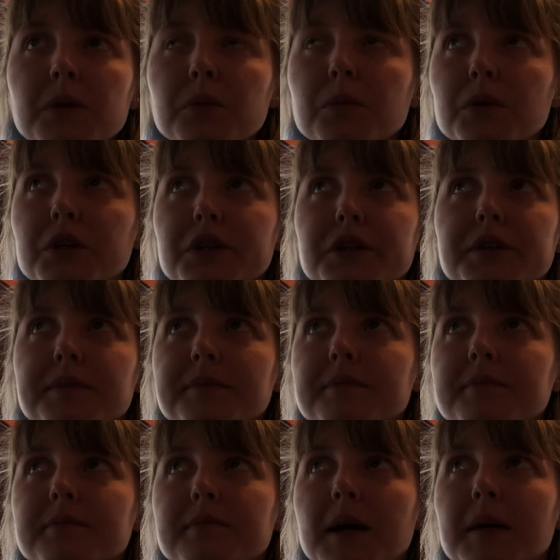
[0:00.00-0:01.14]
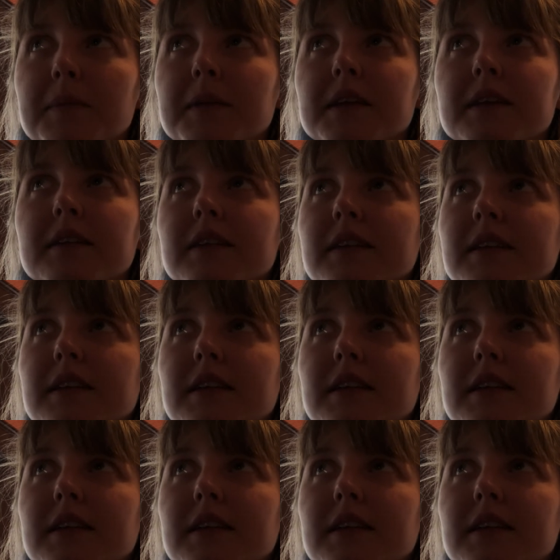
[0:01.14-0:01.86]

were, I mean,